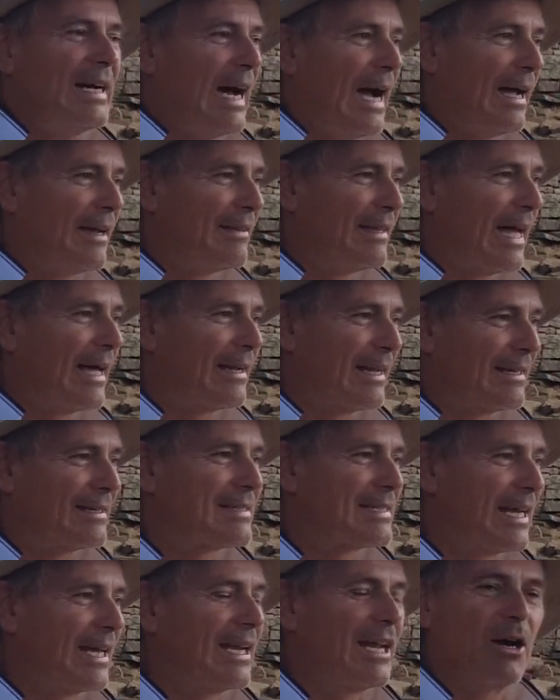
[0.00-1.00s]
and that
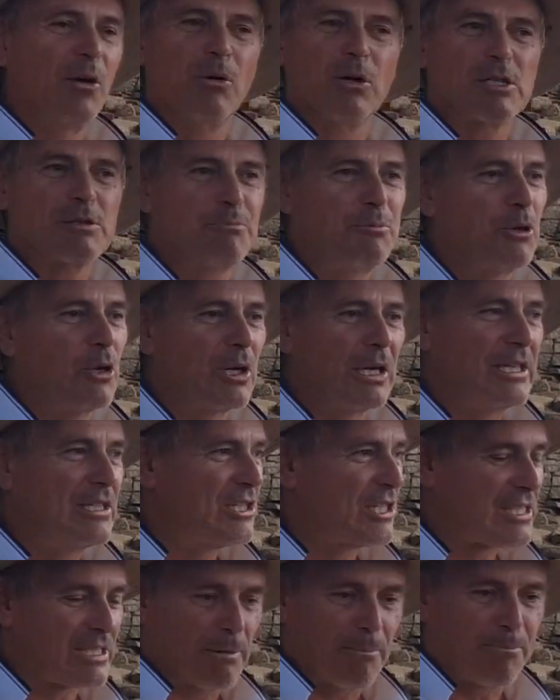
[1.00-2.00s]
antenna was purely just a